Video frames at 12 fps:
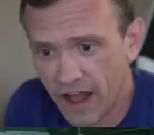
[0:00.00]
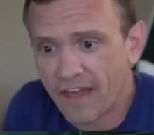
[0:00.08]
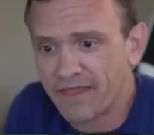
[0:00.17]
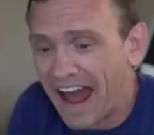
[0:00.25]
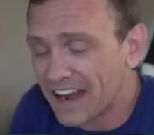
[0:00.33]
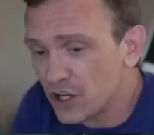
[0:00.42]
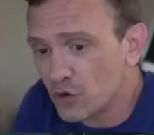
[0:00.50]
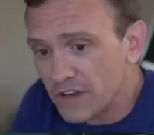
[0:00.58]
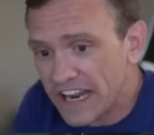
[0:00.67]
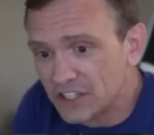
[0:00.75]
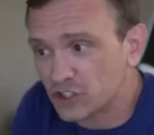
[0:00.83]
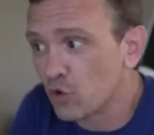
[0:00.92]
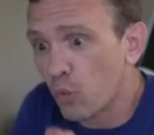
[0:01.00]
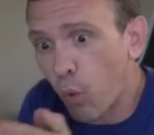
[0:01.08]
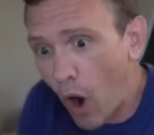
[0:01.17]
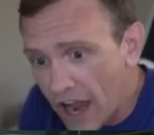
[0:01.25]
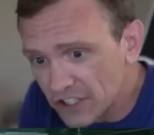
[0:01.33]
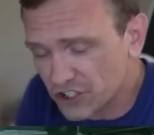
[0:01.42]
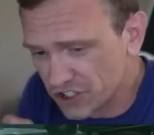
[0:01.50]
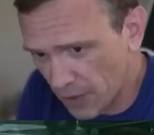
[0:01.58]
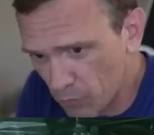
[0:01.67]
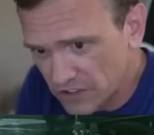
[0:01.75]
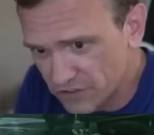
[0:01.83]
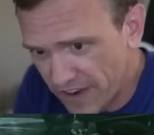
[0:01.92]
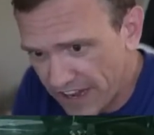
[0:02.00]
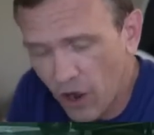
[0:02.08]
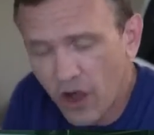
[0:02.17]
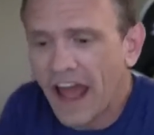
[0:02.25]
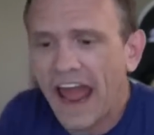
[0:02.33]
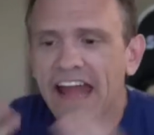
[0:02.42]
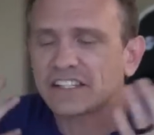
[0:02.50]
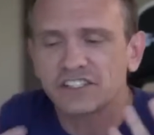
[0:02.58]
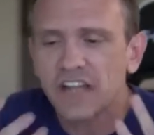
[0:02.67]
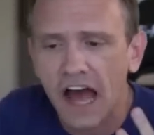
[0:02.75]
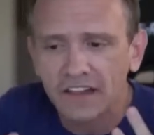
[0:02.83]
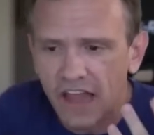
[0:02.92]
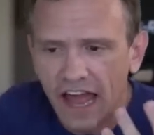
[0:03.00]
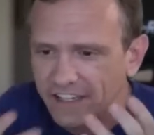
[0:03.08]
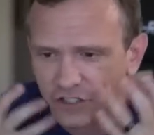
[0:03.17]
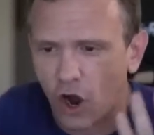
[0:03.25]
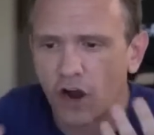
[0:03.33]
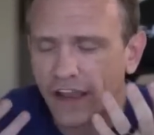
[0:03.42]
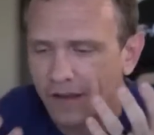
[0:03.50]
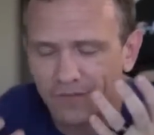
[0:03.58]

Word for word: that you need to watch someone's video. It's not like talking,